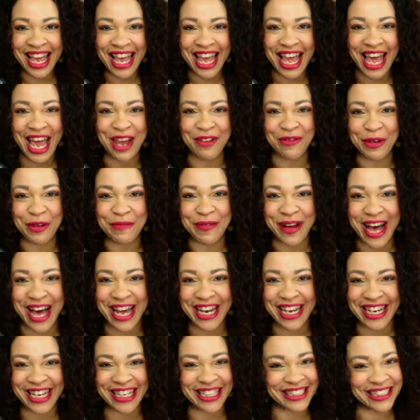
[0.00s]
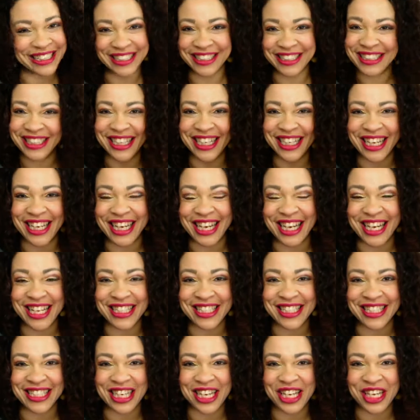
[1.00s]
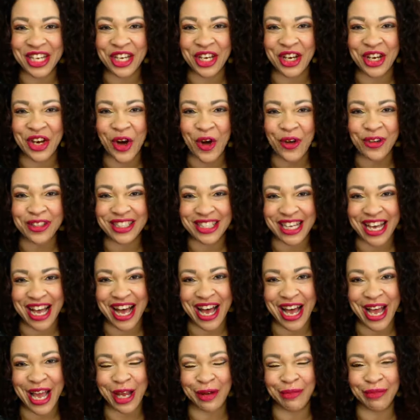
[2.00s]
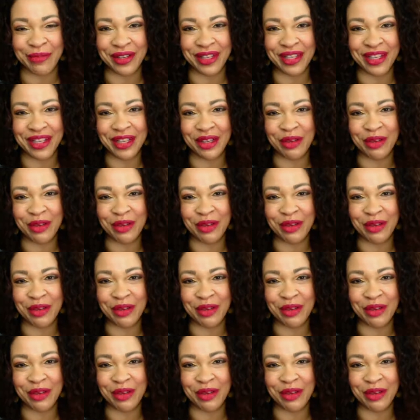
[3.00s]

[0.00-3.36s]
Hey, everybody, it's go time,